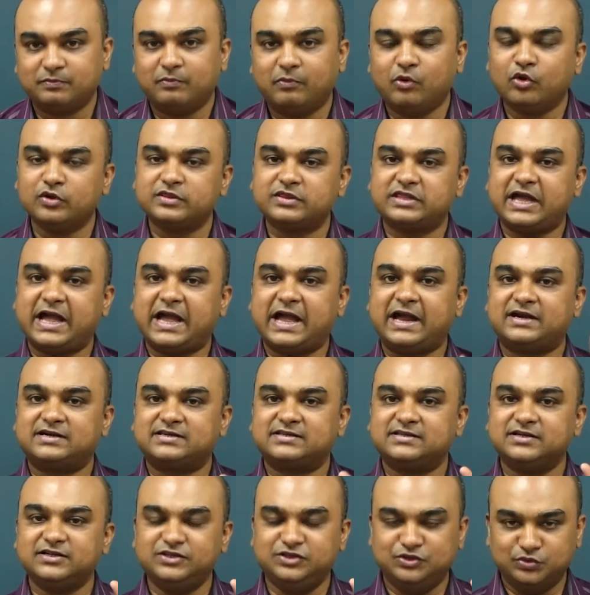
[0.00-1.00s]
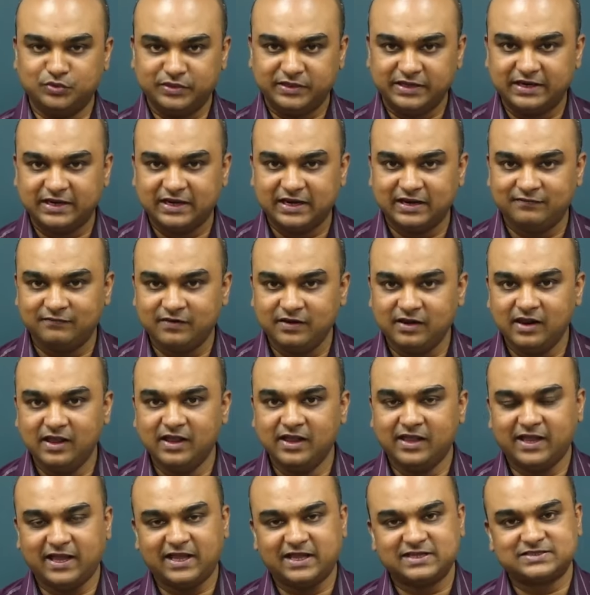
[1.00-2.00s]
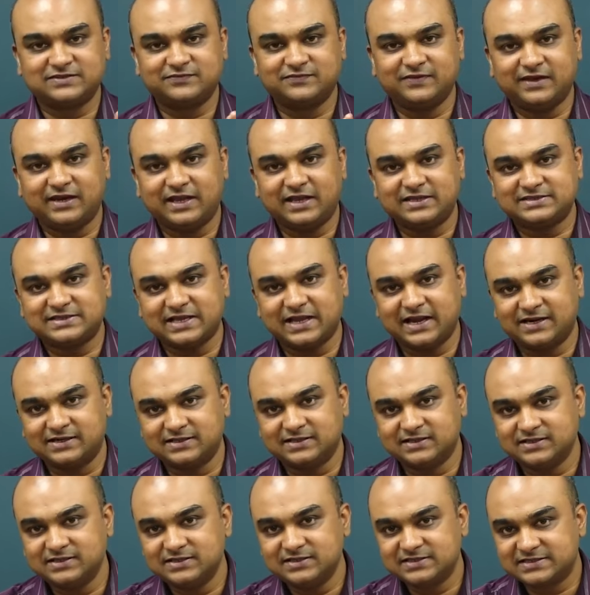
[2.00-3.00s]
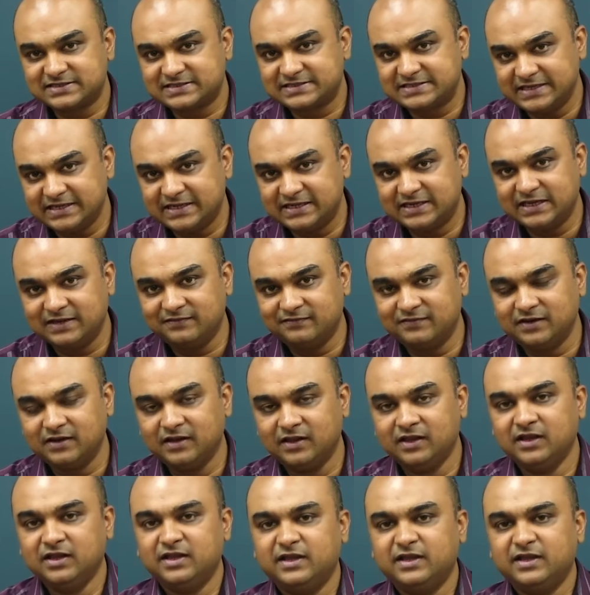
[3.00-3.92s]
both at the union level as well as at the state level.